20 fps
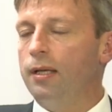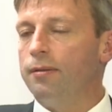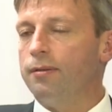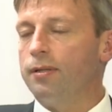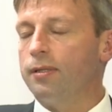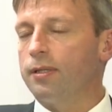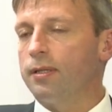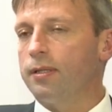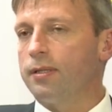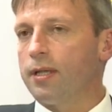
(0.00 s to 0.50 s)

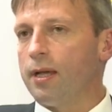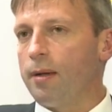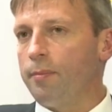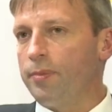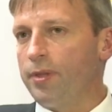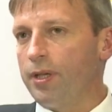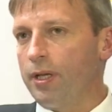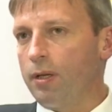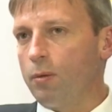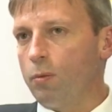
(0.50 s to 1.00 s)
this is
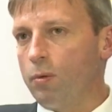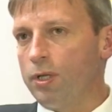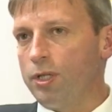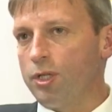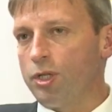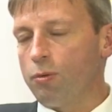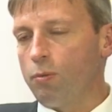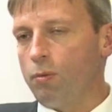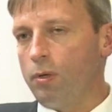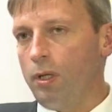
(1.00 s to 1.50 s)
something
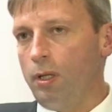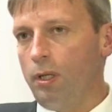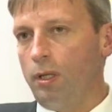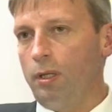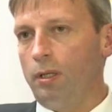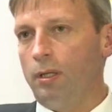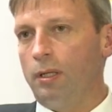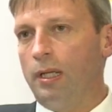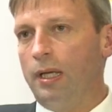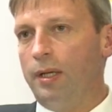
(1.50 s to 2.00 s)
which
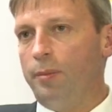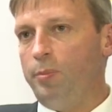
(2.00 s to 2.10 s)
will